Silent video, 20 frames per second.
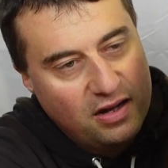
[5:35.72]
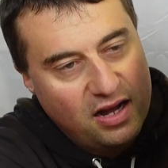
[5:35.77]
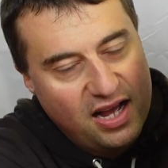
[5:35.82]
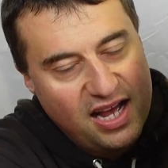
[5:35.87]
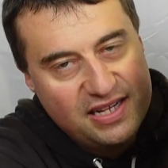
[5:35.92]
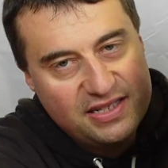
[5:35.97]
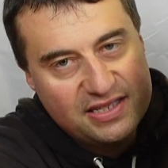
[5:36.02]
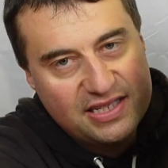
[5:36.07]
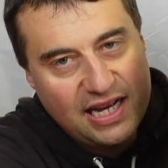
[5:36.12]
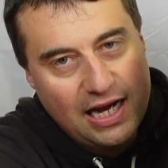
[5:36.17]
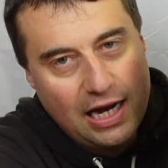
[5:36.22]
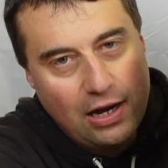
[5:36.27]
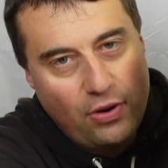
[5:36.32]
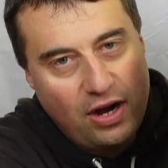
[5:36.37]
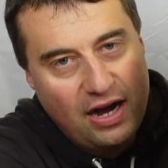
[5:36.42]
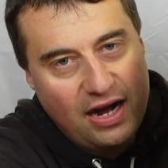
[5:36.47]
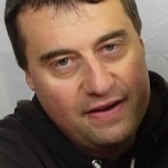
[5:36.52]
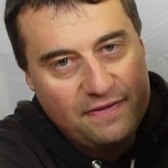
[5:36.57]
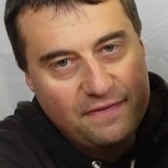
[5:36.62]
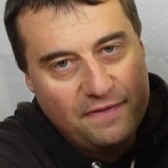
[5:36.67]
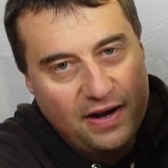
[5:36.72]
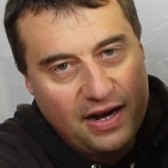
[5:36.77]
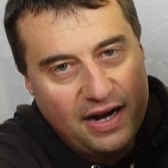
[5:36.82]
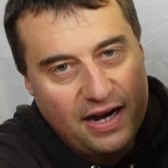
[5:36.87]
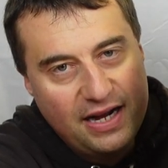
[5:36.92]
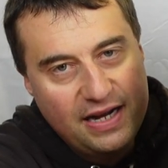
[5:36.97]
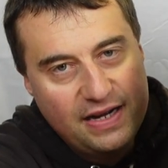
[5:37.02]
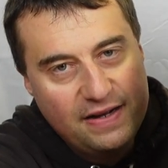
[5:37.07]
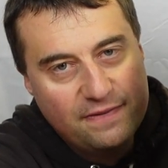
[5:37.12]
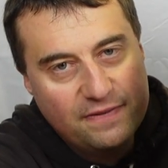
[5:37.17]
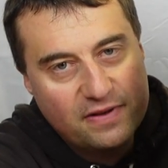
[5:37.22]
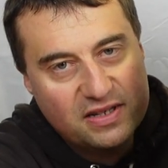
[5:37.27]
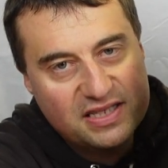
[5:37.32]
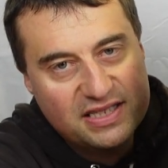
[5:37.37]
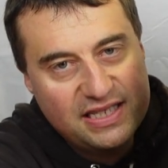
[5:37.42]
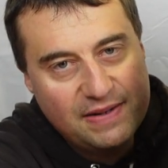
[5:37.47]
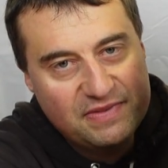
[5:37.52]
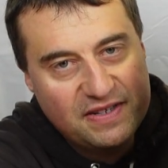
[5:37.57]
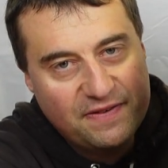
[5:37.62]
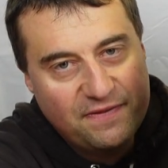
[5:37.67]
Intel i5
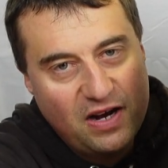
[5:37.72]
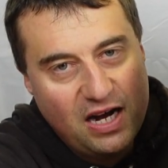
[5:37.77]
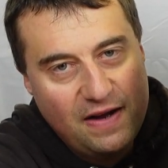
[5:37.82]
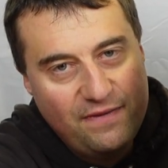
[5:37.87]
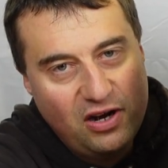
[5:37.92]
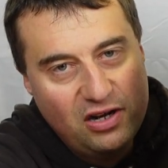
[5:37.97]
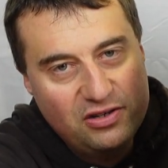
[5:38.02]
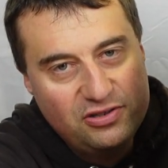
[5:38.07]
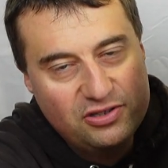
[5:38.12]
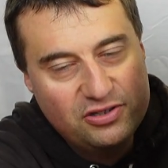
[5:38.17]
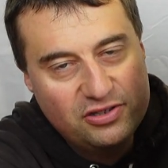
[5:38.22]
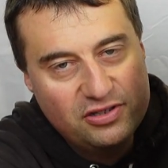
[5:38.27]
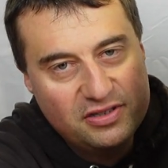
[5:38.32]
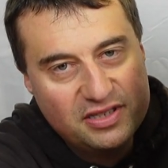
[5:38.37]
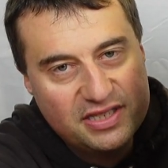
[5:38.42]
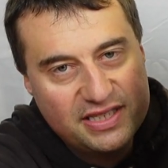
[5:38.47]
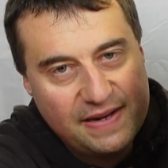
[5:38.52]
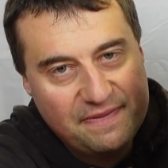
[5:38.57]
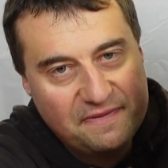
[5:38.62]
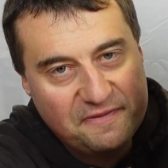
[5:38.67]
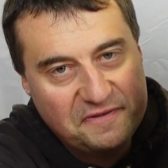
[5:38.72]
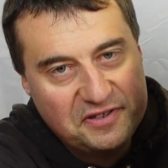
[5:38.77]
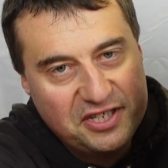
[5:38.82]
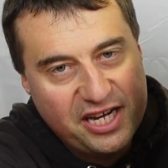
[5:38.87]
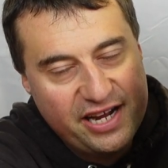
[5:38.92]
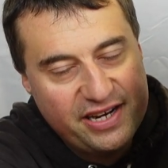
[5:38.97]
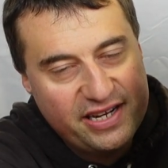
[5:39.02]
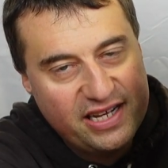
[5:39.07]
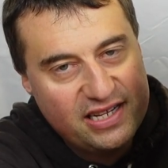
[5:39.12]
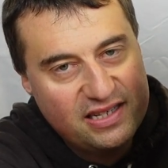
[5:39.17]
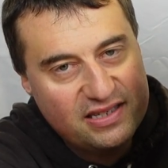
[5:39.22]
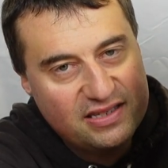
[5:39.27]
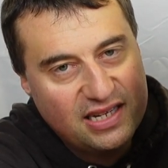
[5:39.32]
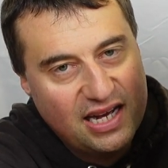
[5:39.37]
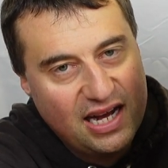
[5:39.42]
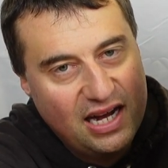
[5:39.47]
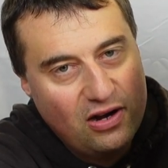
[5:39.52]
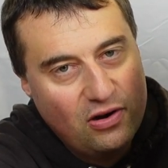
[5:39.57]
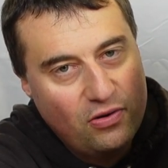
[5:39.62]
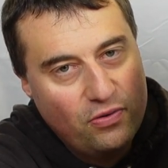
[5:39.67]
7500, 7th gen
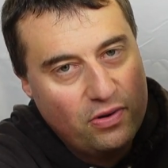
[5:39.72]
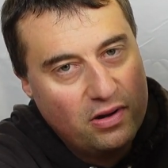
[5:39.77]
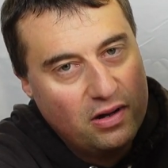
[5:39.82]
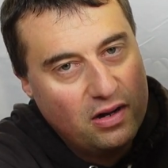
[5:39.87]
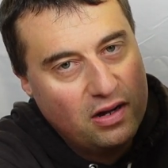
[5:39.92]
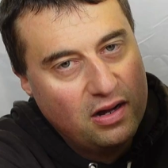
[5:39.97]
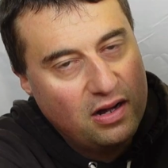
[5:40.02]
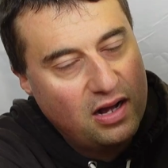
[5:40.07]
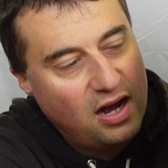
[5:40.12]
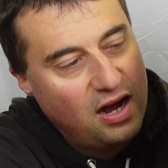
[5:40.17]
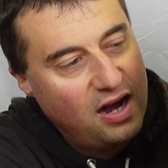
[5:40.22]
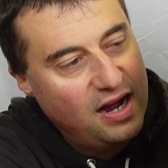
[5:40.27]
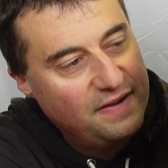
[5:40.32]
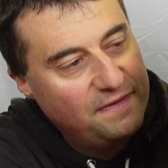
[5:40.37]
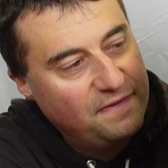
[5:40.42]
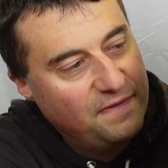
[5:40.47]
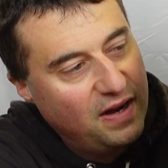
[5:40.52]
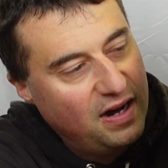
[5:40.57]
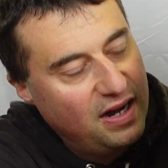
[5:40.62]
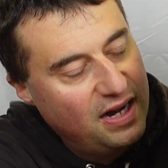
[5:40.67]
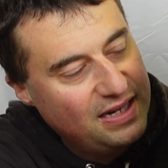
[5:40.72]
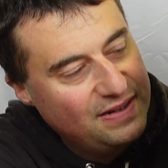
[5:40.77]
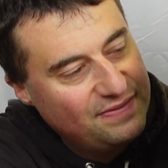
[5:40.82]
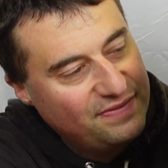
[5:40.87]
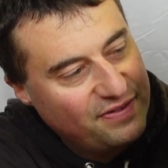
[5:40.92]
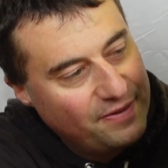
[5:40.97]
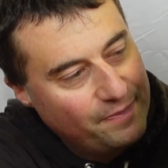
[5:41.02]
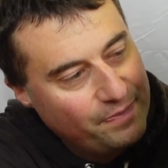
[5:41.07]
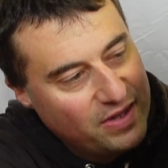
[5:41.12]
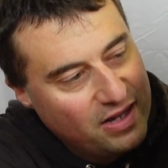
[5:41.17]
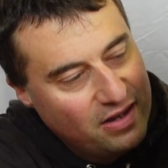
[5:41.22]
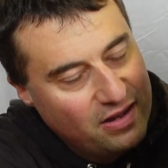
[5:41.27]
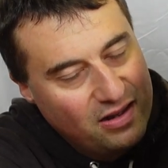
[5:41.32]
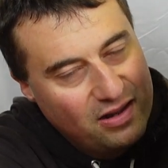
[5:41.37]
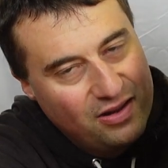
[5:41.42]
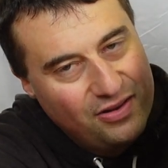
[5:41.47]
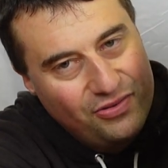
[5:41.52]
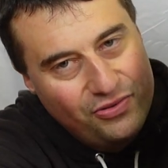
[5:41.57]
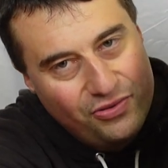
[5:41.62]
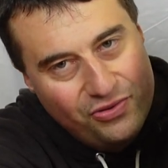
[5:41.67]
Intel i5,
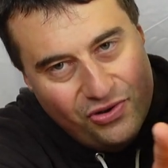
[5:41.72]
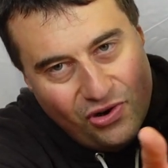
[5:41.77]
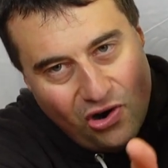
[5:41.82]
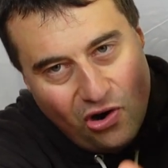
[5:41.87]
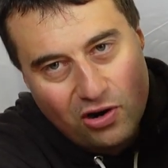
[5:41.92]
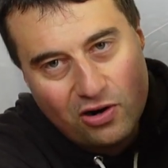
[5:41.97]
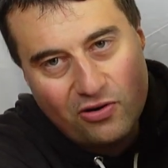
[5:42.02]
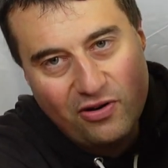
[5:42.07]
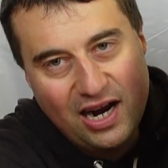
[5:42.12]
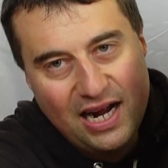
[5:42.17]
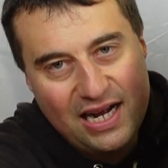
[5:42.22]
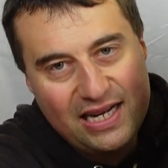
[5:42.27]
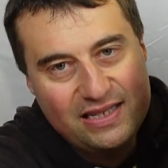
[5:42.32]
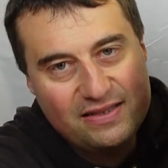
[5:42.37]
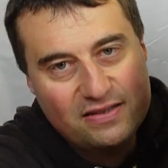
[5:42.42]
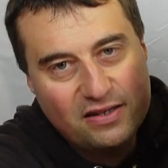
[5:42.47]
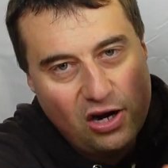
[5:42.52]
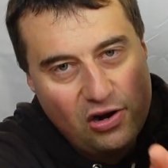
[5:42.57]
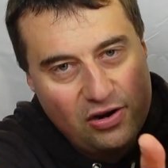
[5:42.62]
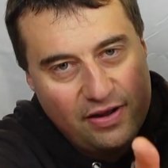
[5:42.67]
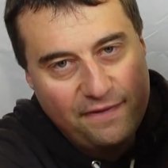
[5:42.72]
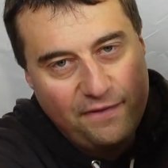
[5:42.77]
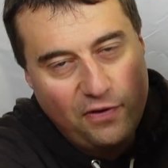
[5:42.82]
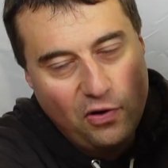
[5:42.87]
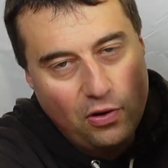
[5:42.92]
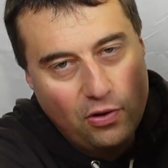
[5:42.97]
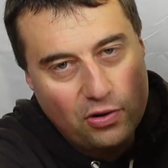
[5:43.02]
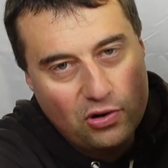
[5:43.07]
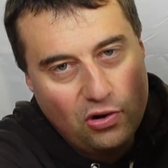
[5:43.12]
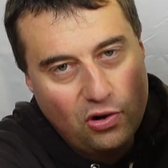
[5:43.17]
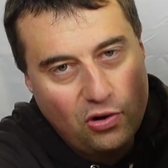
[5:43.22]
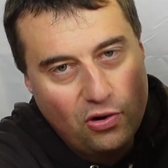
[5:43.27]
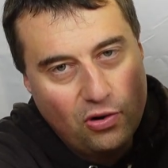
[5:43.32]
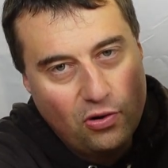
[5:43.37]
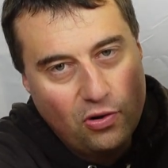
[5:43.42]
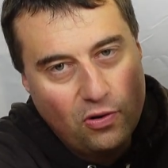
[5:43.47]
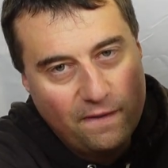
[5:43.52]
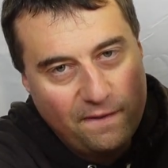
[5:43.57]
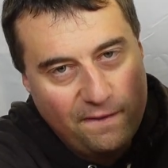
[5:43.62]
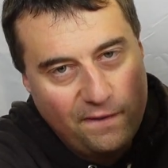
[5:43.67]
not great, only 4
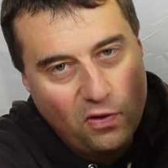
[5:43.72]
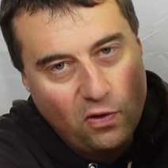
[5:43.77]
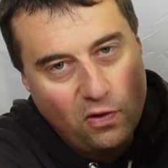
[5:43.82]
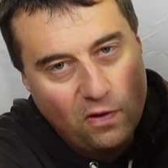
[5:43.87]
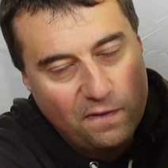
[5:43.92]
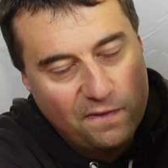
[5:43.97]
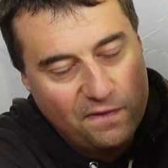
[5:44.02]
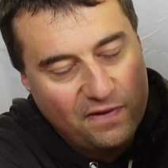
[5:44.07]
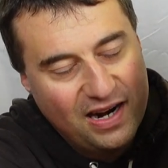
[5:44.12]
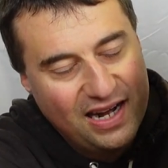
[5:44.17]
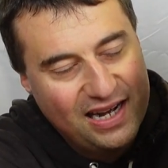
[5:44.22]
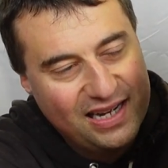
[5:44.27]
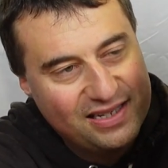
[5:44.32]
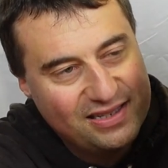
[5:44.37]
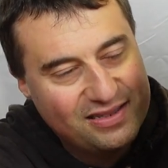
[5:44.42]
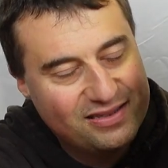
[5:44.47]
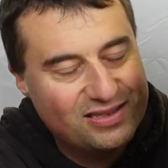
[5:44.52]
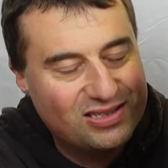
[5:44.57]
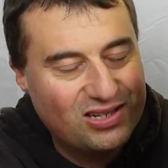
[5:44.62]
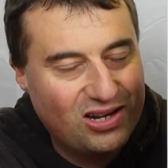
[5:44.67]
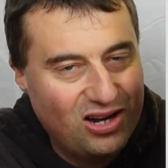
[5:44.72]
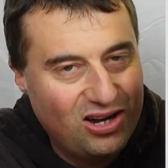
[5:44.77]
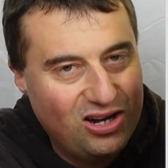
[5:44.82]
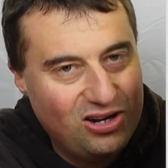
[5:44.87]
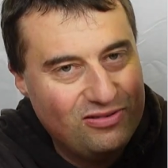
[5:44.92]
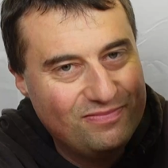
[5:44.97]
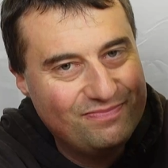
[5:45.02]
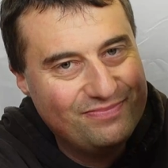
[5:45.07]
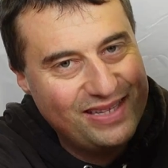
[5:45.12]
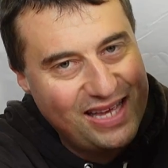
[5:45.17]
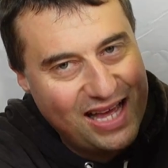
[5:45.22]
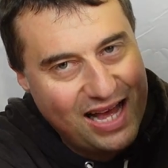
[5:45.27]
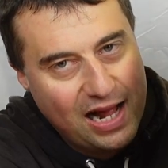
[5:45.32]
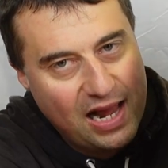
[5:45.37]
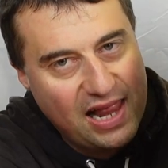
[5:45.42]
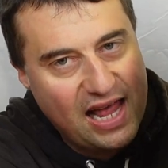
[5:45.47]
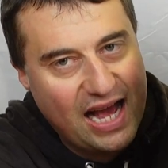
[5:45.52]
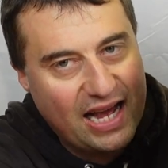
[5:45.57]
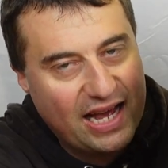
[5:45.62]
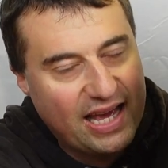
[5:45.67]
core, 4 thread, so yeah,
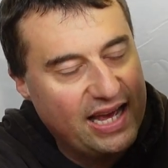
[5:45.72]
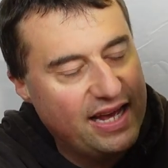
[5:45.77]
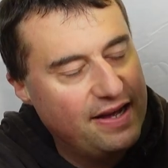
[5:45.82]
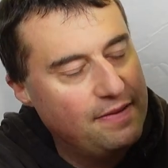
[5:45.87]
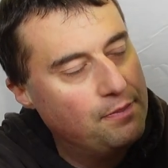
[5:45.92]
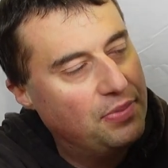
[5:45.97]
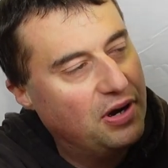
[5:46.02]
lacking.